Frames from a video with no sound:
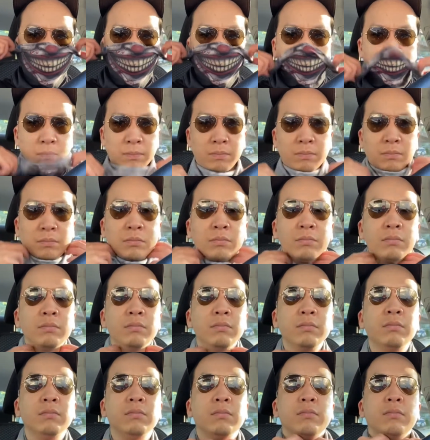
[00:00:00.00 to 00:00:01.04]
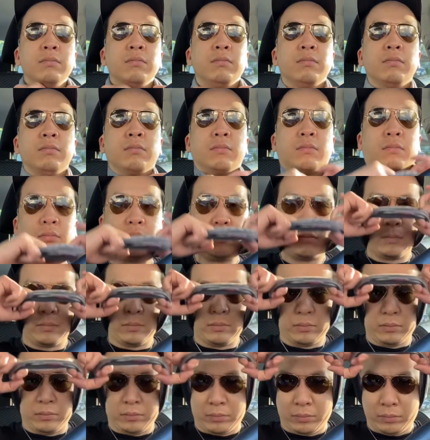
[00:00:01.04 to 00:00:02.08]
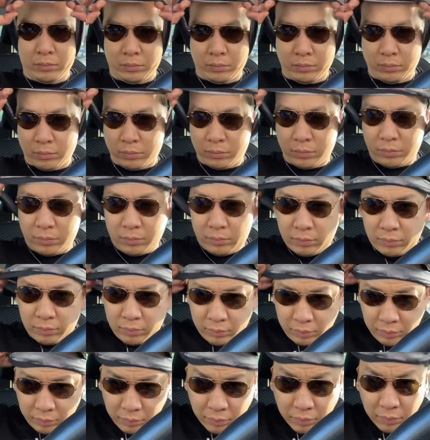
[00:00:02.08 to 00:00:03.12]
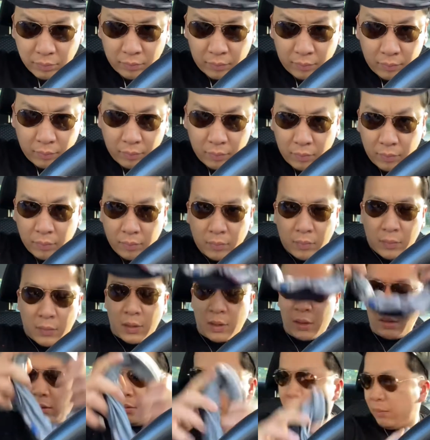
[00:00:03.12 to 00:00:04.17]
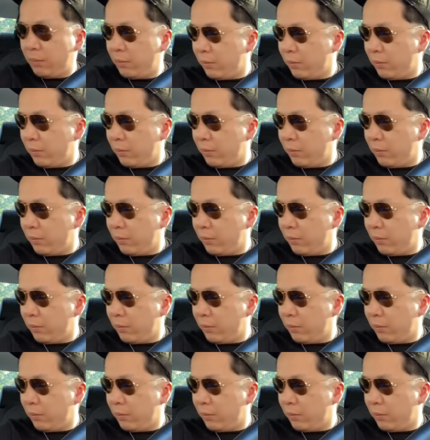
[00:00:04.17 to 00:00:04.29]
[no speech]